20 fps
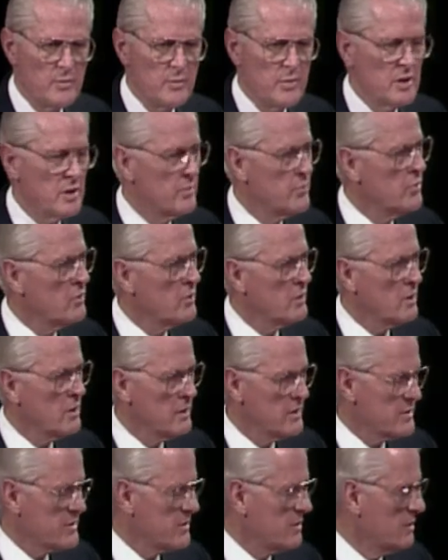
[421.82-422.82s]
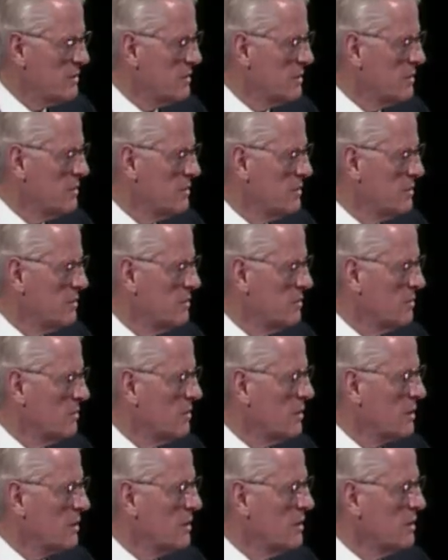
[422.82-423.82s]
be a poor listener
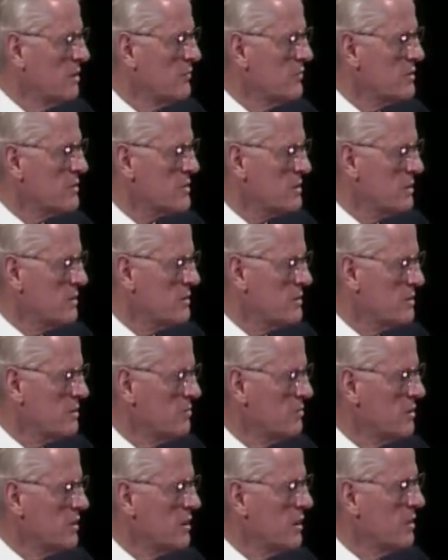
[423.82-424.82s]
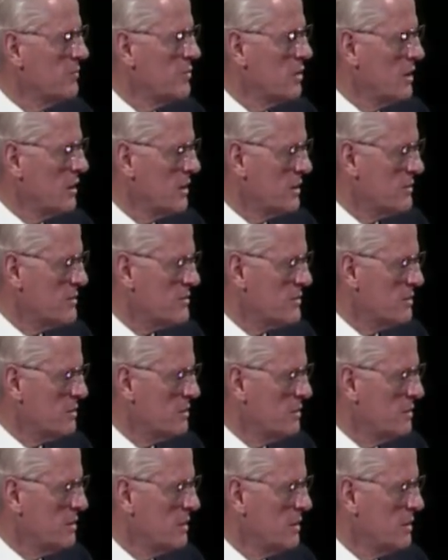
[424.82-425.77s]
or a conversation monopolizer.